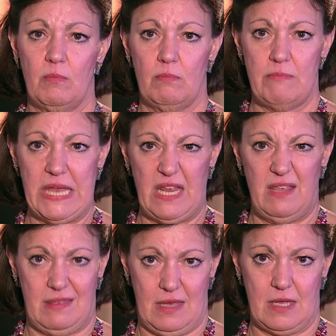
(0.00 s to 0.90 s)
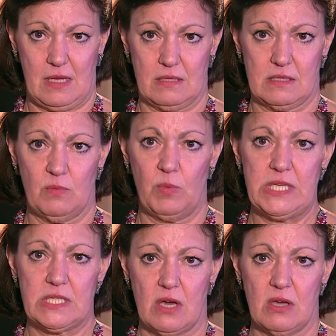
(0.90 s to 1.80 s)
many things. And we
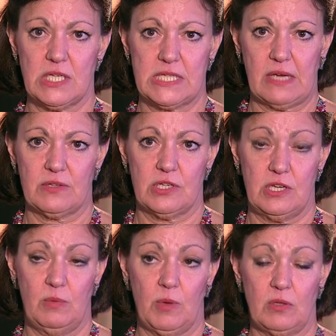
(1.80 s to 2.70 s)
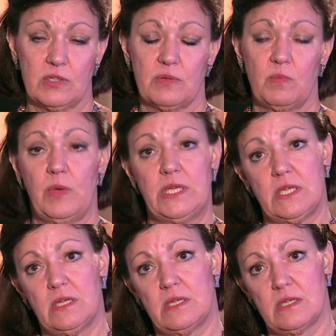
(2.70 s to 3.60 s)
started out at New Malden, we
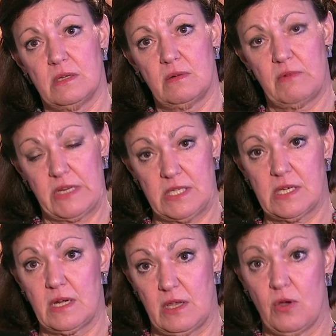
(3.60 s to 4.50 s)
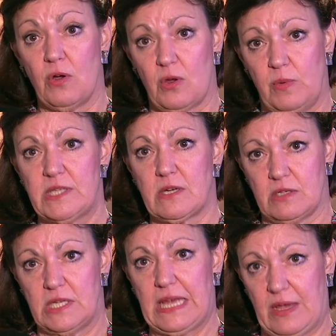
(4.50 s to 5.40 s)
did Ready Steady Cook. We
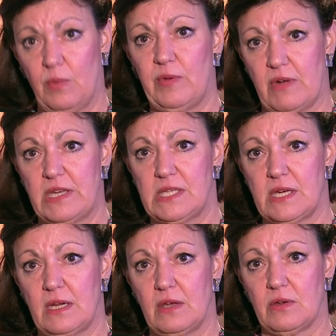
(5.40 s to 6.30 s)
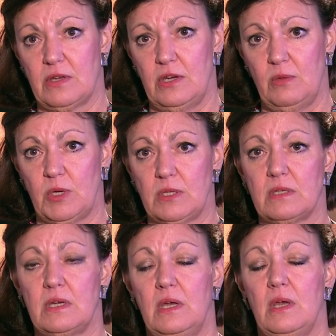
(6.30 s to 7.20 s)
started out with Ready Steady Cook in New
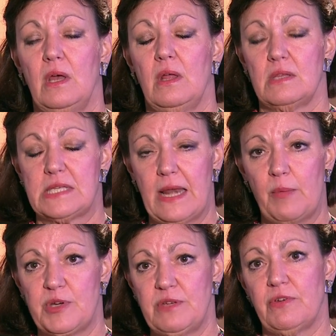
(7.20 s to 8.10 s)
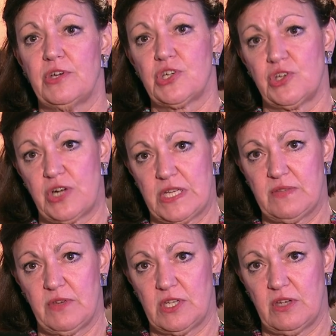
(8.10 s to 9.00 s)
Malden. The celebrity version
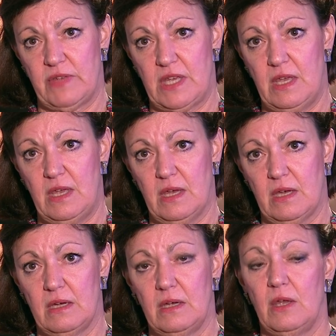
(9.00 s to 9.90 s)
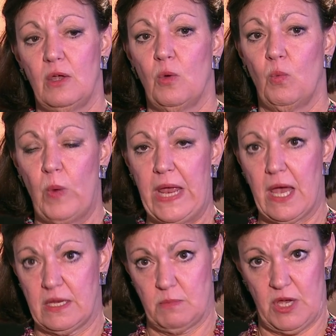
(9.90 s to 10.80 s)
transferred over here. We
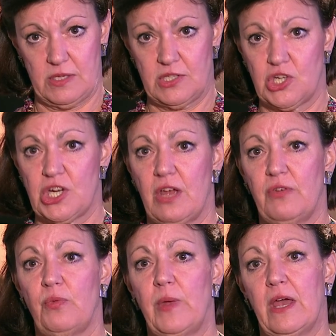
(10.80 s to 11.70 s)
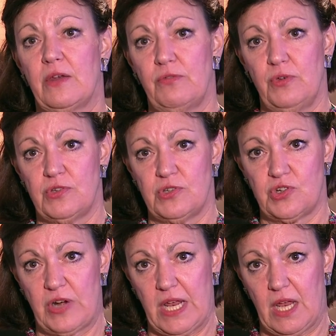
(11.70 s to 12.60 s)
had MasterChef, we had Food and
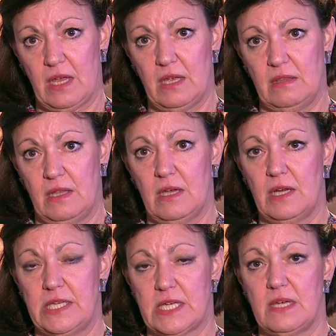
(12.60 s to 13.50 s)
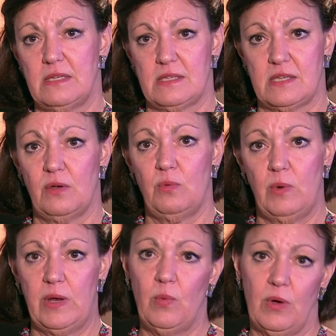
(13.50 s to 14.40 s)
Drink in the early days, so
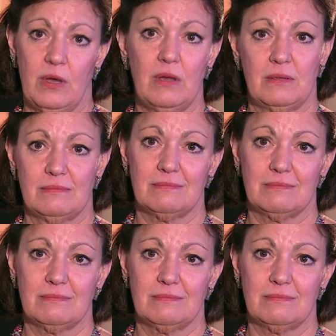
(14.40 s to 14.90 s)
we were